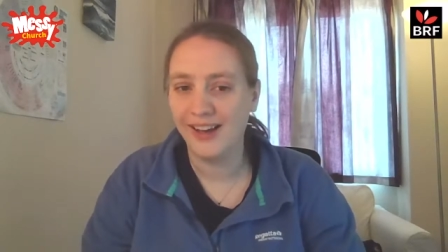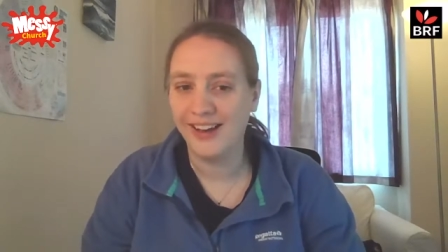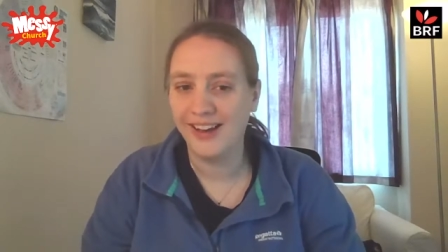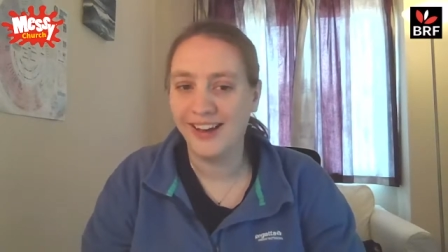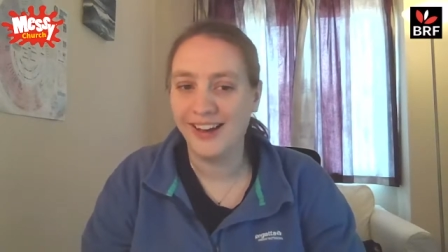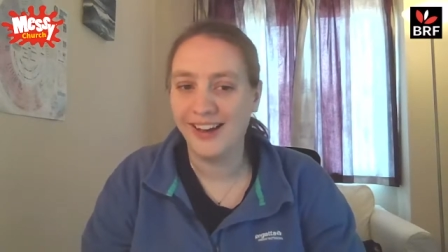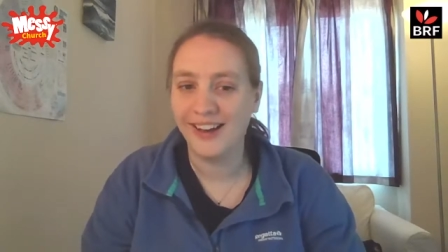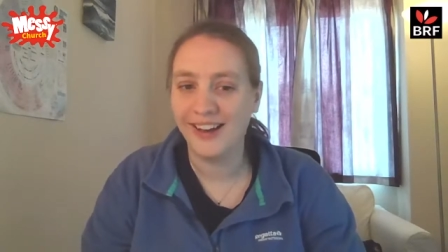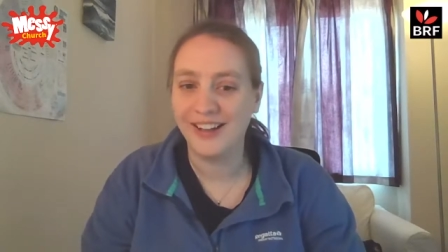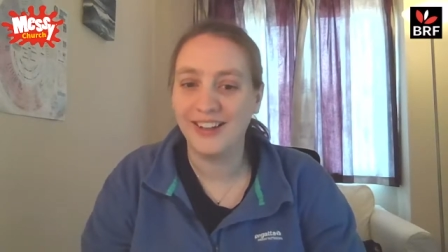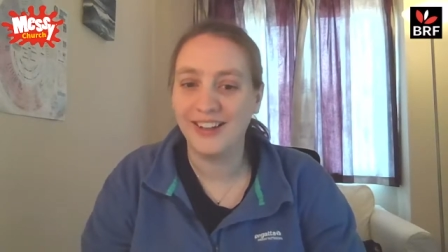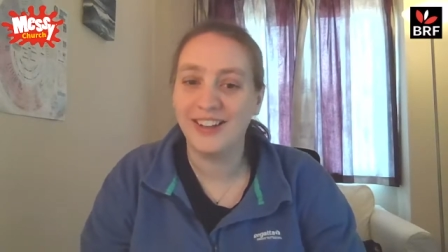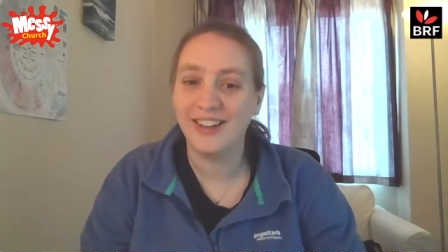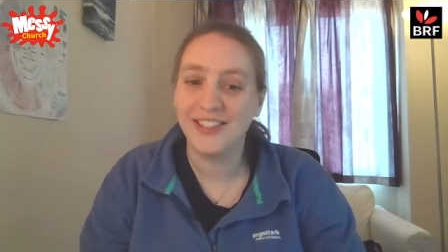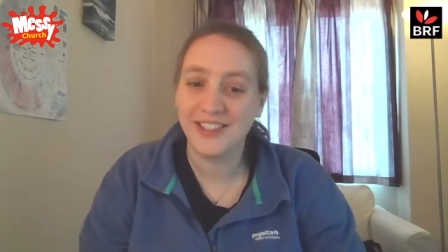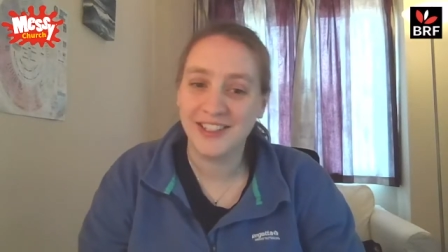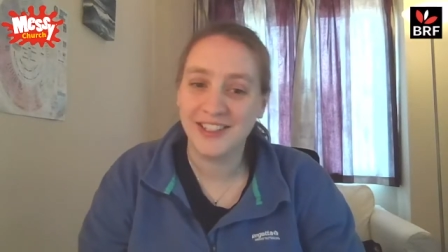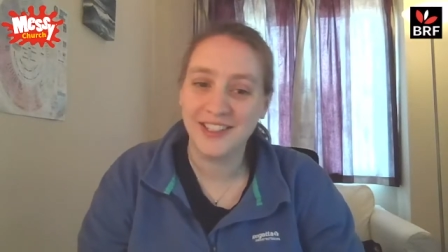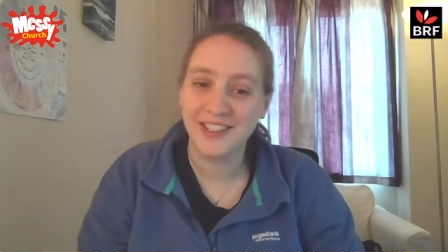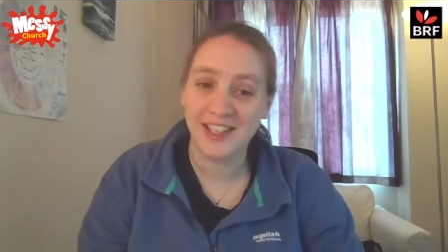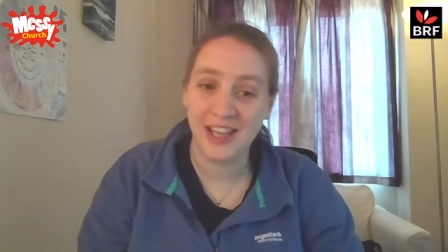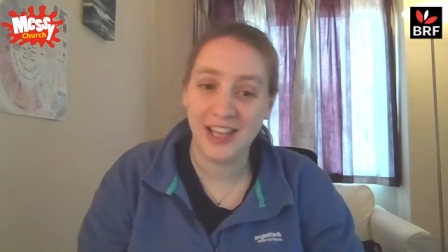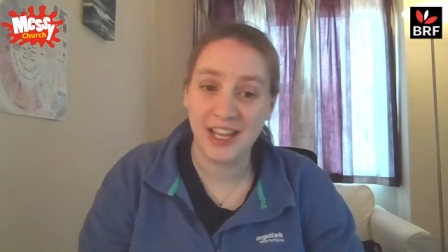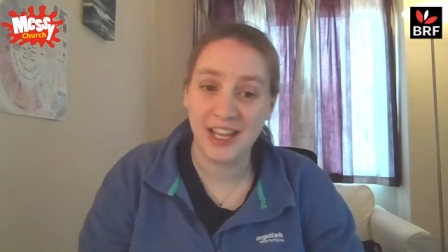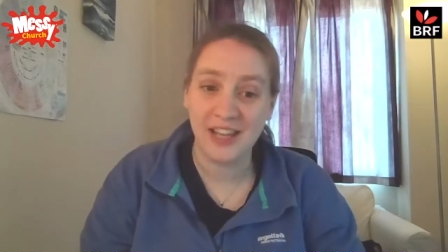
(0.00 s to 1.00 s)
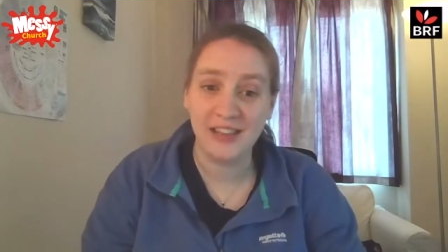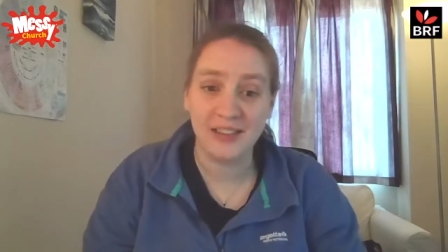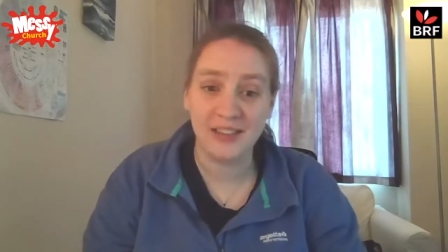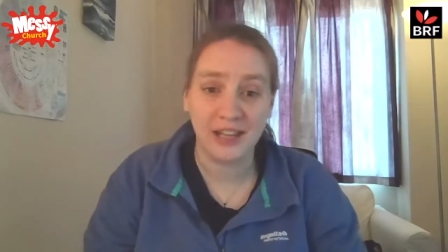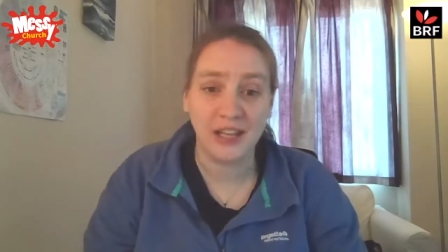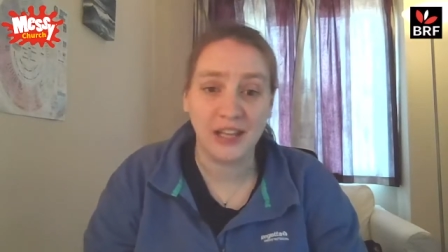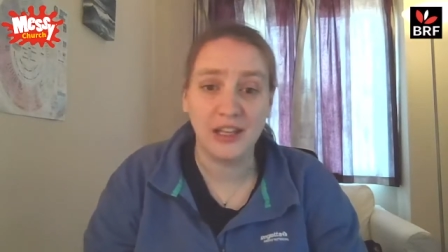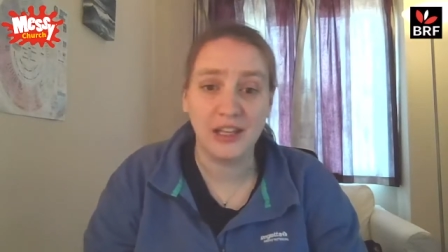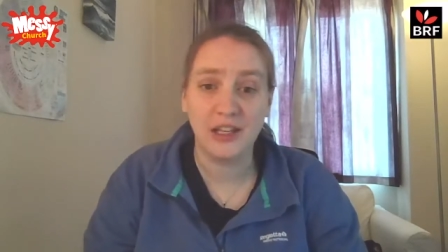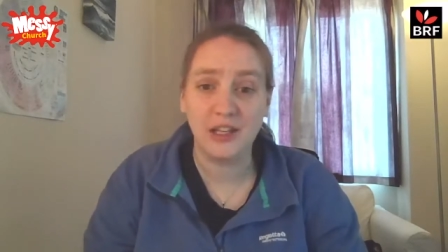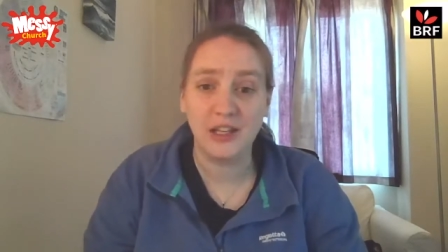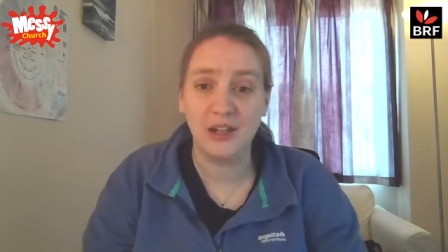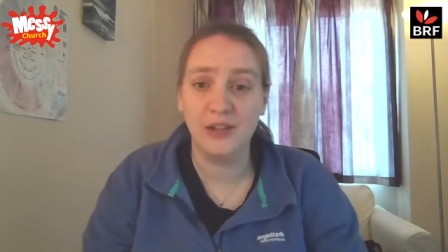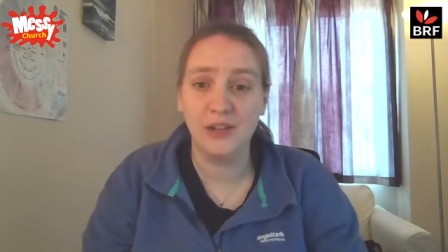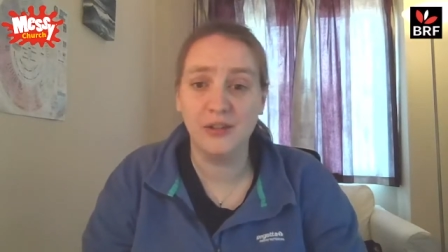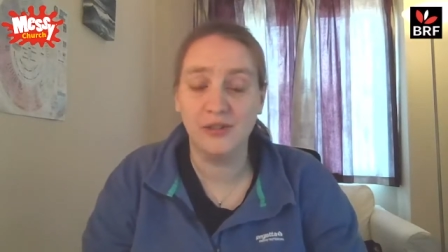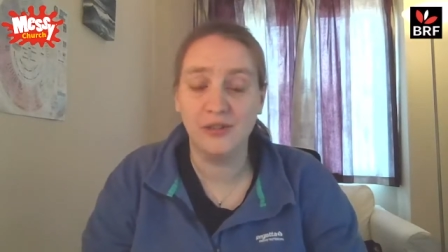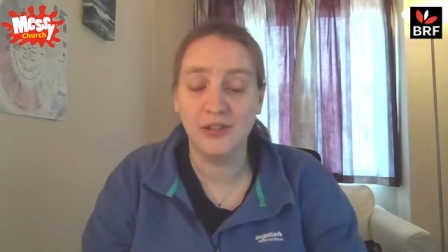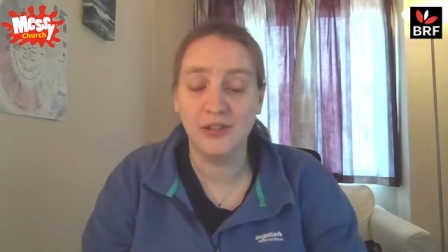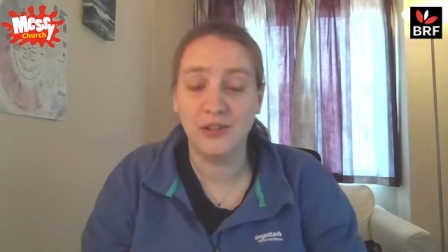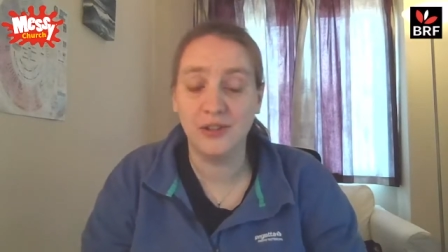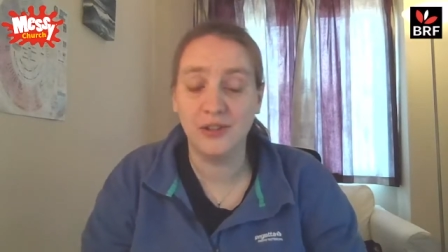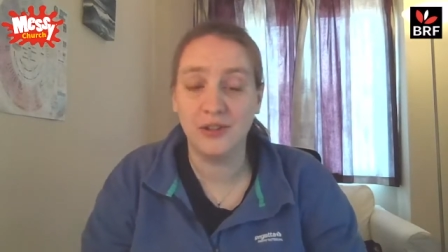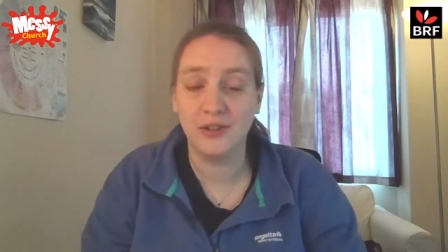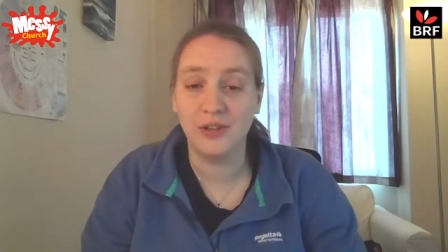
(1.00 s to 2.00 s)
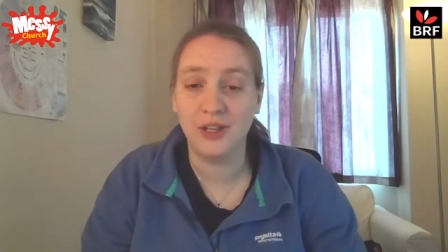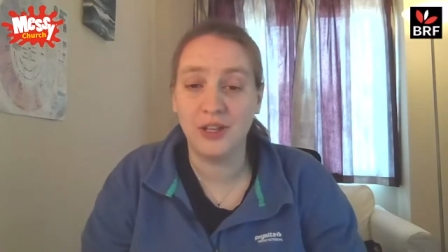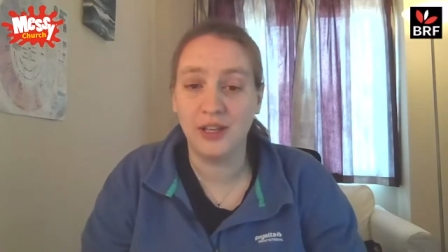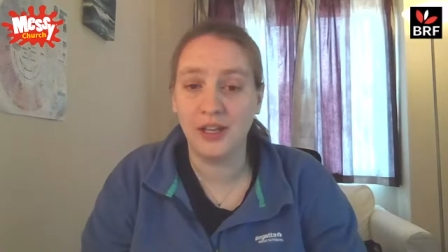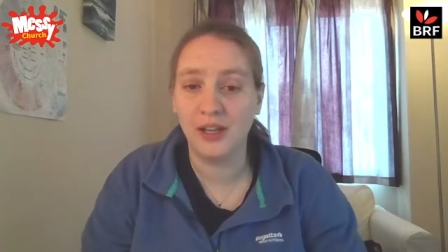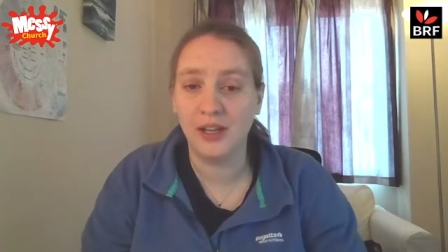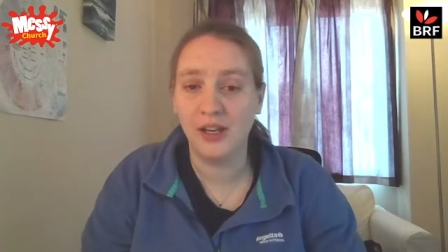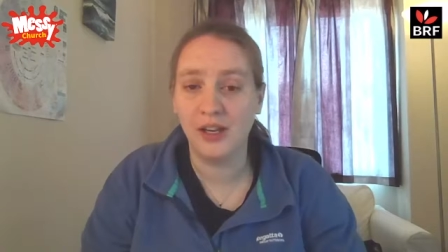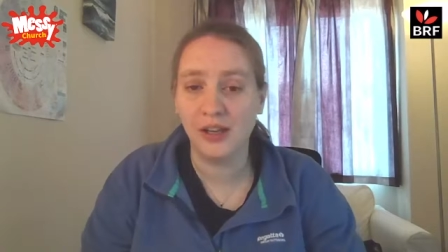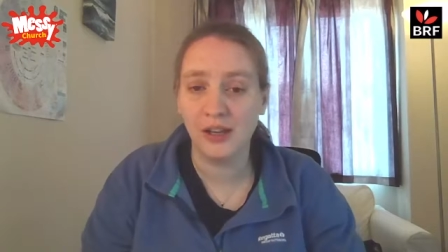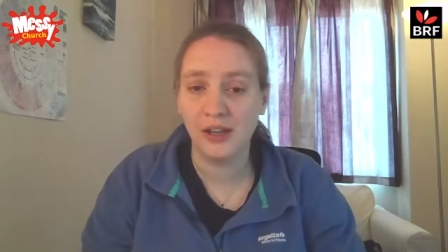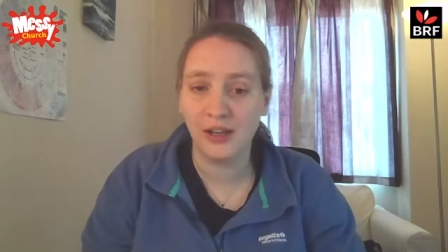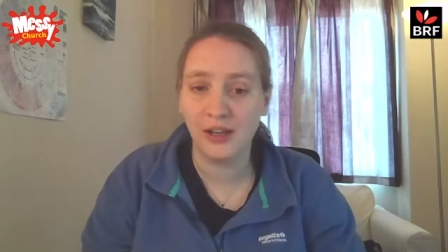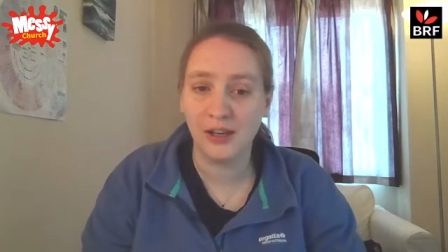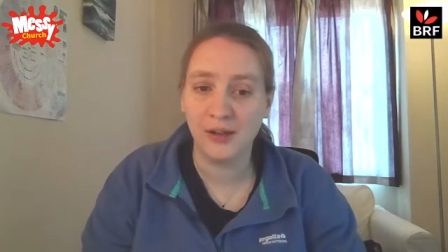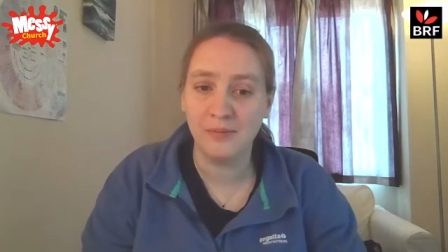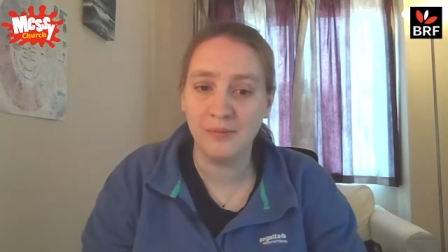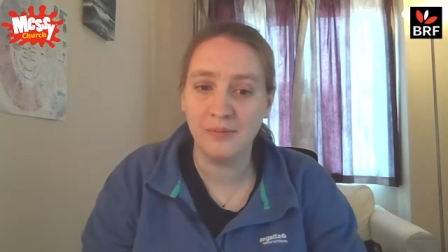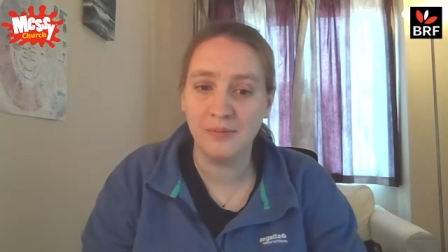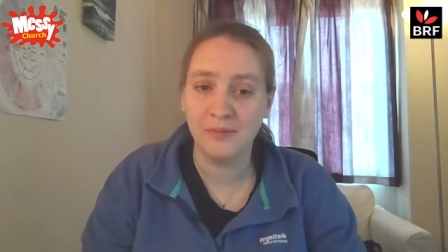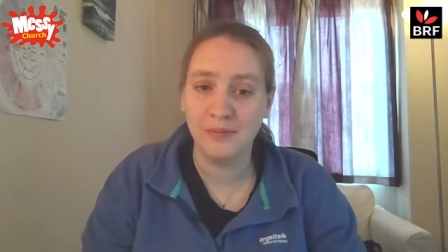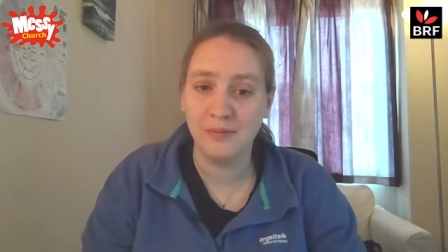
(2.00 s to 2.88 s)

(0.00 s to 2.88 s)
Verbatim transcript: I'd like to say thank you for joining um,